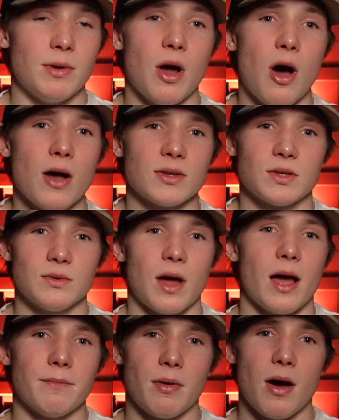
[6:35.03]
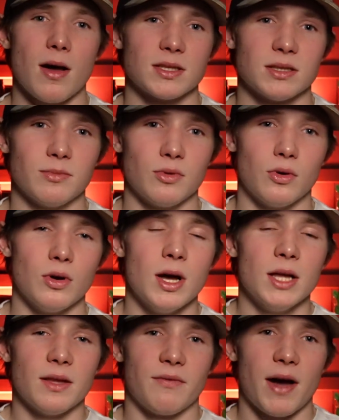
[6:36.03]
but also not impossible
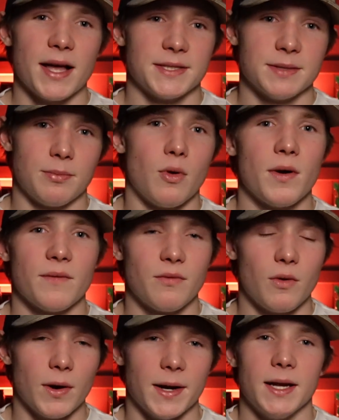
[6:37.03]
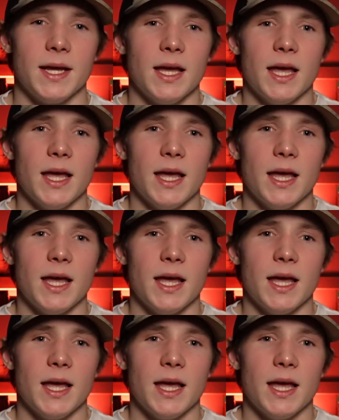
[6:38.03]
to find support for.